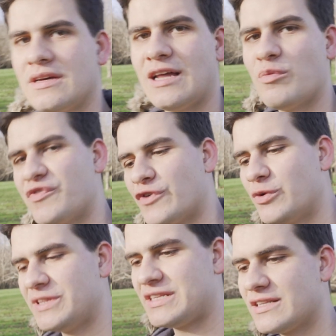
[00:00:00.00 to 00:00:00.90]
Now, before
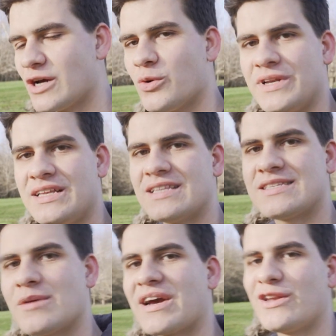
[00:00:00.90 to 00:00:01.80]
we did go, we needed
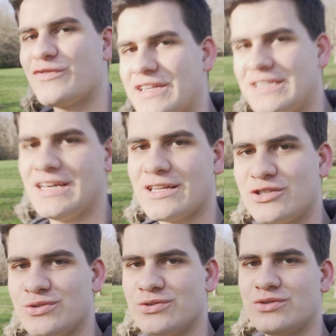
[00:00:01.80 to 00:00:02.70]
some kind of idea
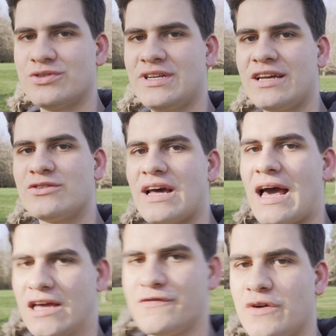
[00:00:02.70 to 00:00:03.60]
to take to the
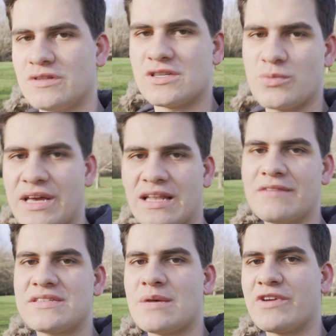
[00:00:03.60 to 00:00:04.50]
hackathon so we can
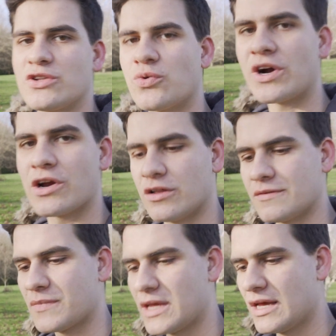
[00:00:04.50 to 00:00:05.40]
have something to work on.
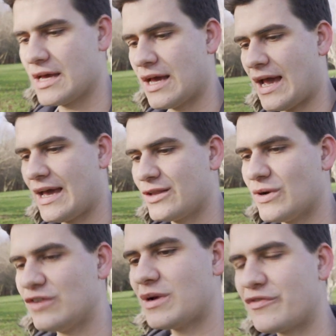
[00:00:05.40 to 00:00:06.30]
And
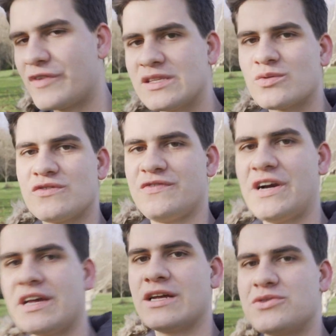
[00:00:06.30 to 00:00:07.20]
one of my friends was
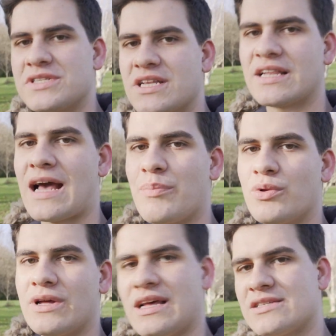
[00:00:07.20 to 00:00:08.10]
very interested in
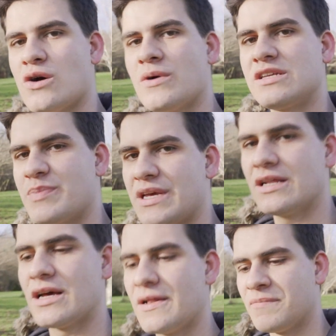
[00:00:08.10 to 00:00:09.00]
Apple and has always
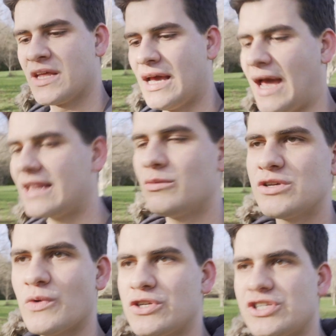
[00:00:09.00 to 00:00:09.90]
been. And he
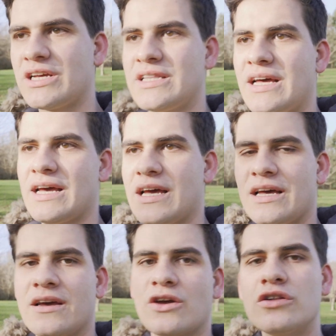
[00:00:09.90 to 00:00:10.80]
was watching
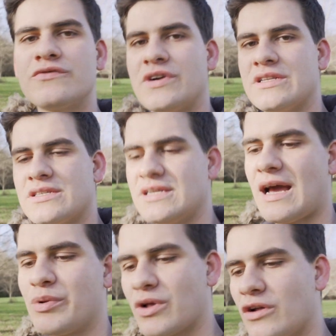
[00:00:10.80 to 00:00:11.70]
the conference, the
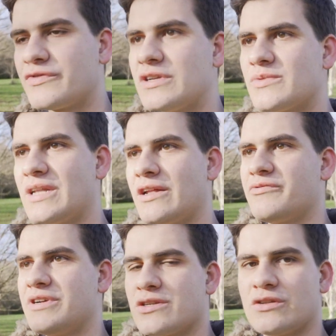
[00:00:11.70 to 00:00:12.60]
Apple conference where they
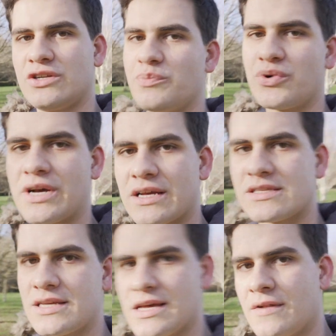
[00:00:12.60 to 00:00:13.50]
release all the new products.